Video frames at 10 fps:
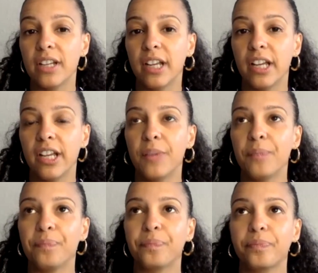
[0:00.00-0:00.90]
that,
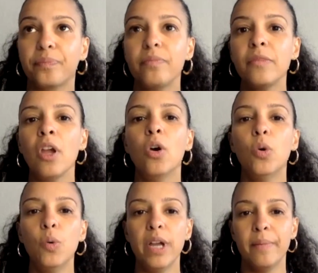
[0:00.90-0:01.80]

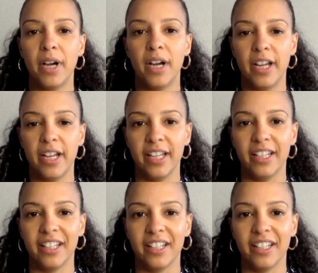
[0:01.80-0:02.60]
who am I?